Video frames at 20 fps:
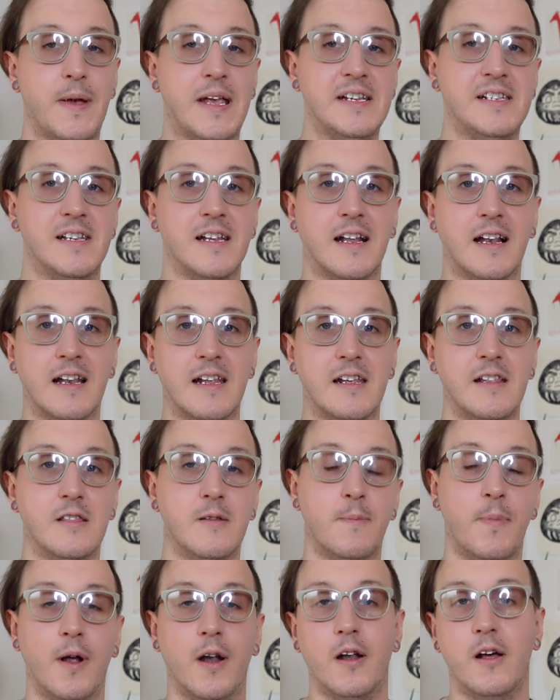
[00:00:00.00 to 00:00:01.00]
basically the
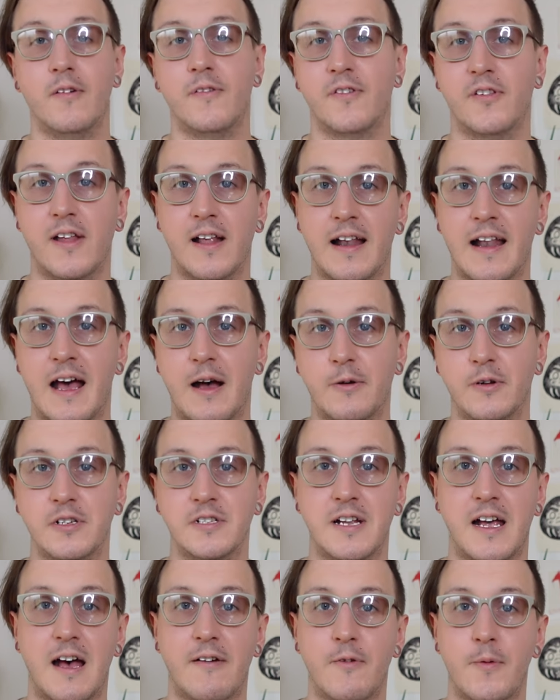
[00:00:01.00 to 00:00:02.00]
pull-offs allow us
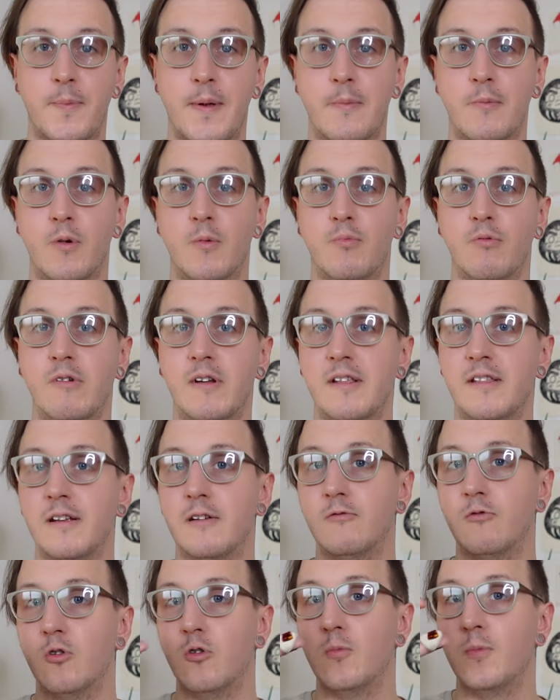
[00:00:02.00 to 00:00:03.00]
to have a bit more
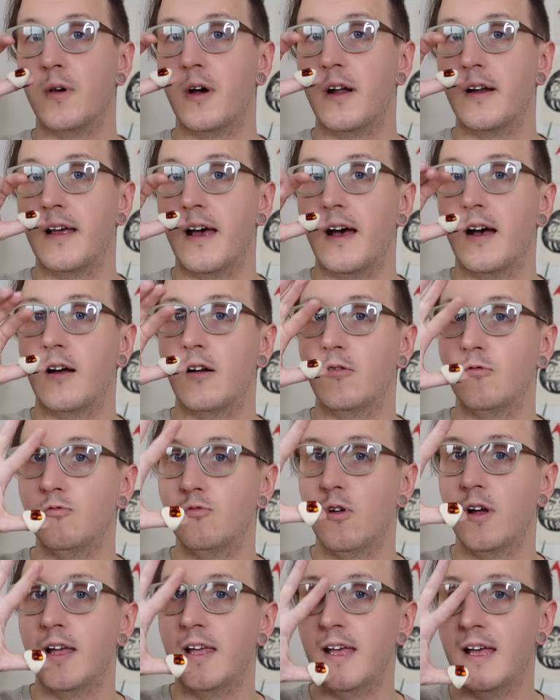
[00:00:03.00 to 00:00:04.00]
breathing room on our
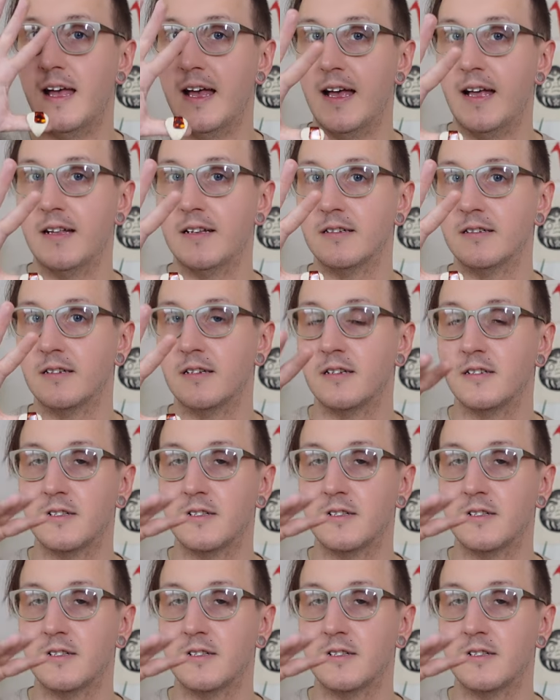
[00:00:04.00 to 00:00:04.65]
right hand.